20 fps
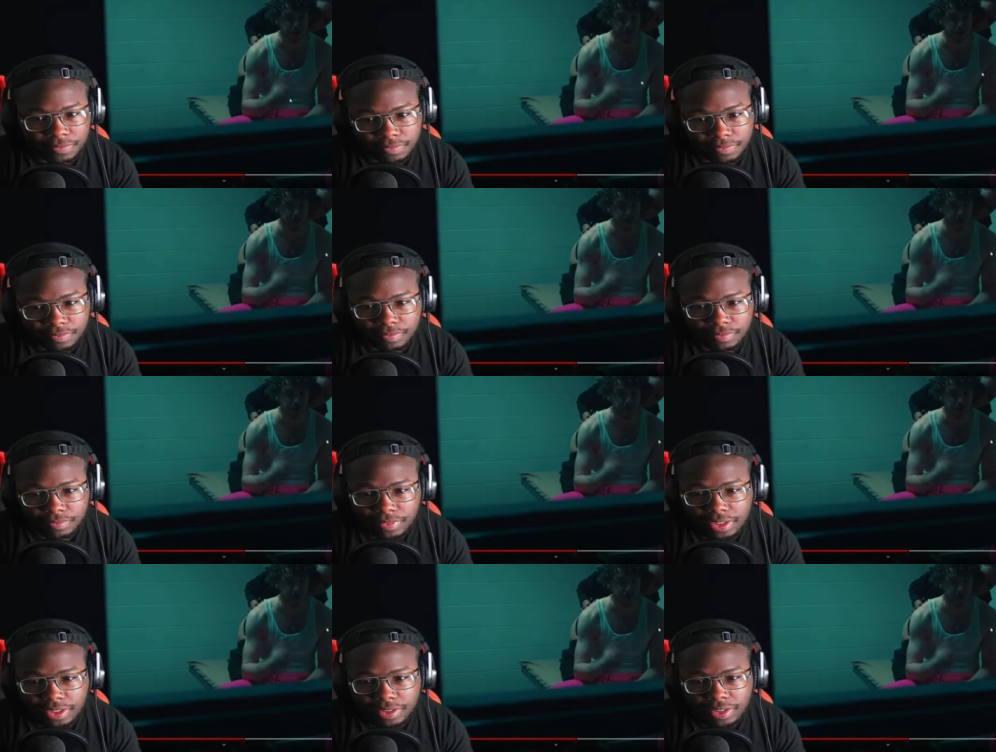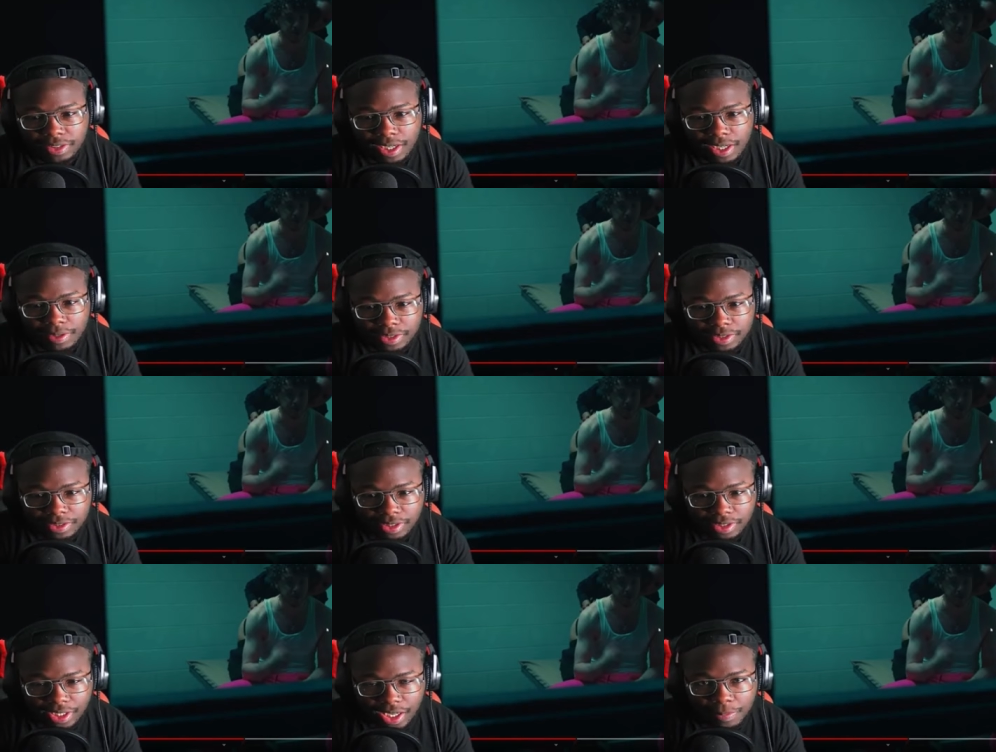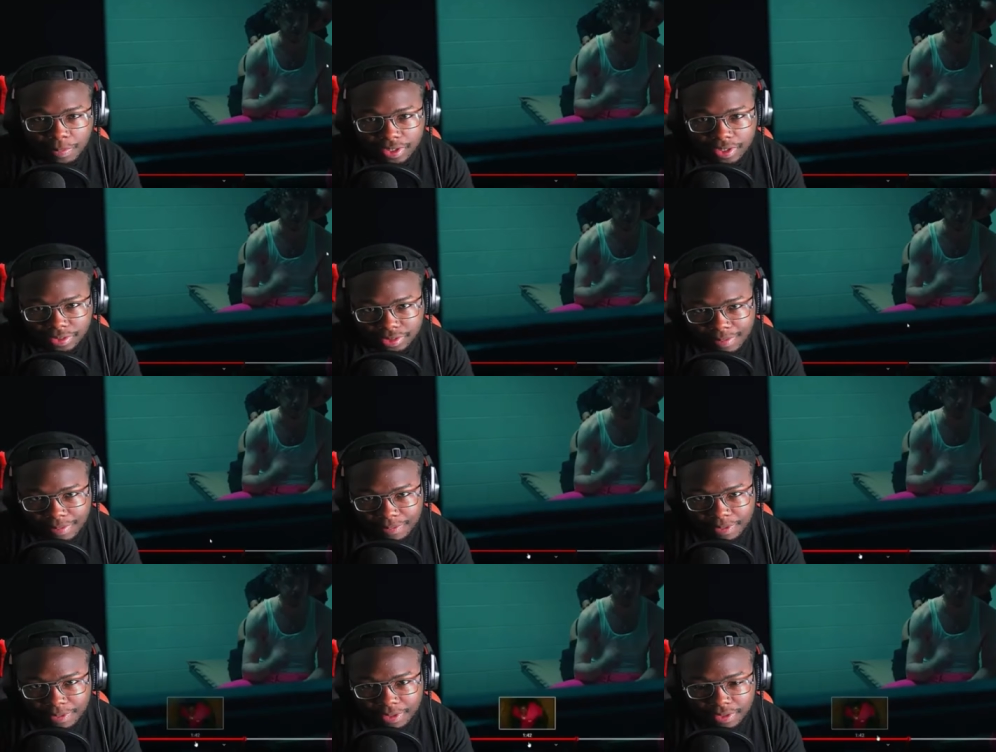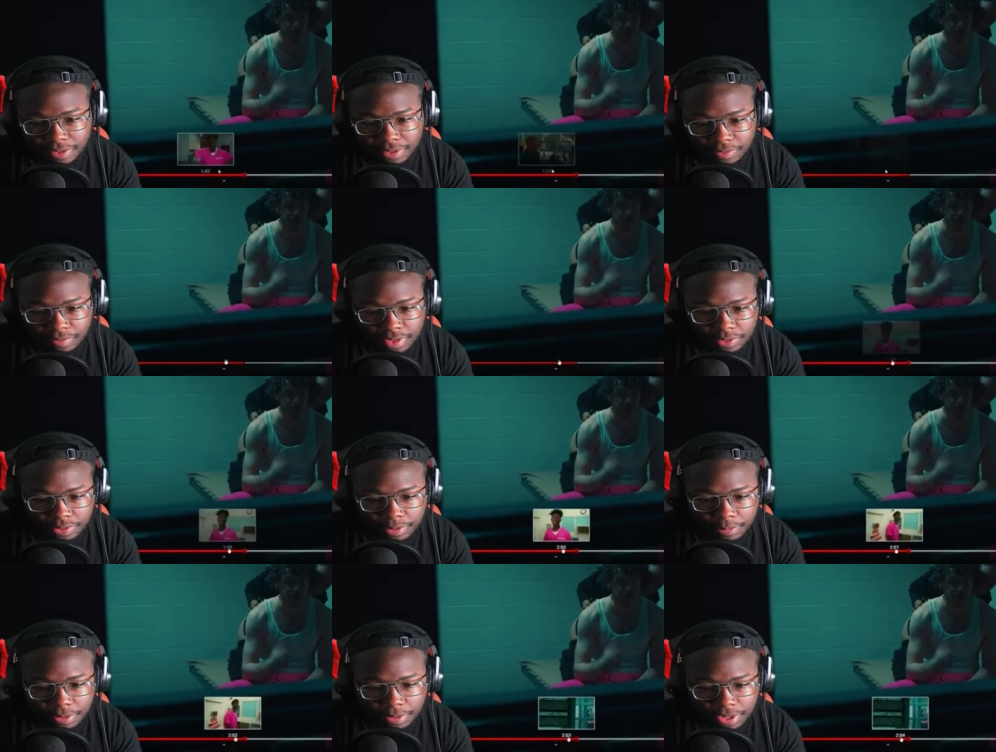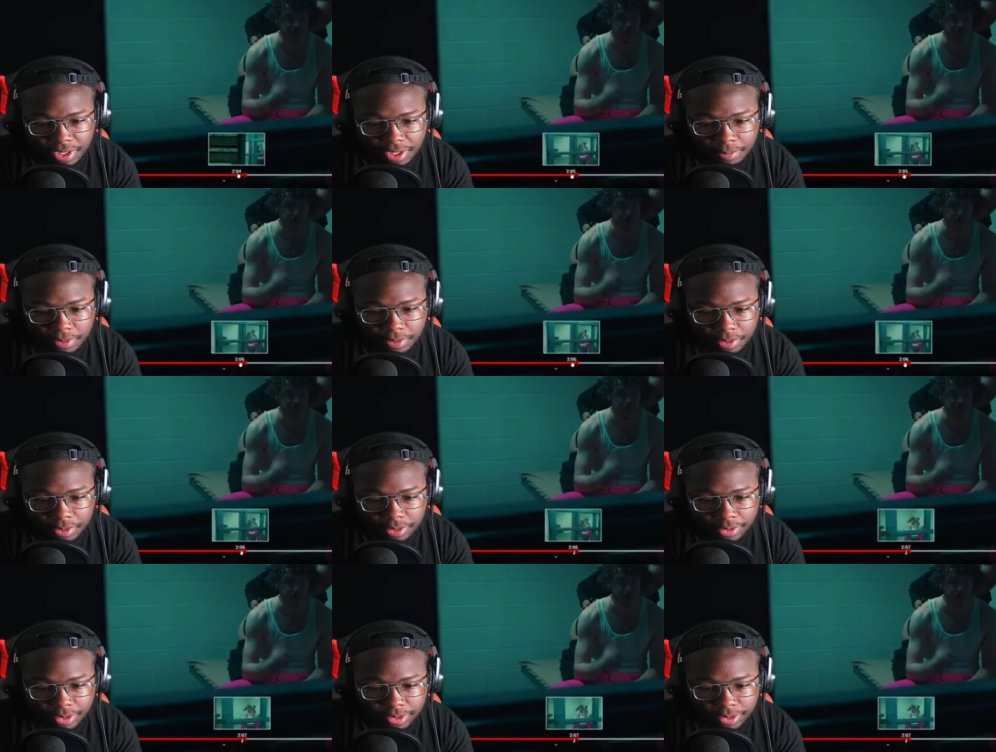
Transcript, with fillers: He's not. He's, he came out snapping though. Let's replay that bit real quick.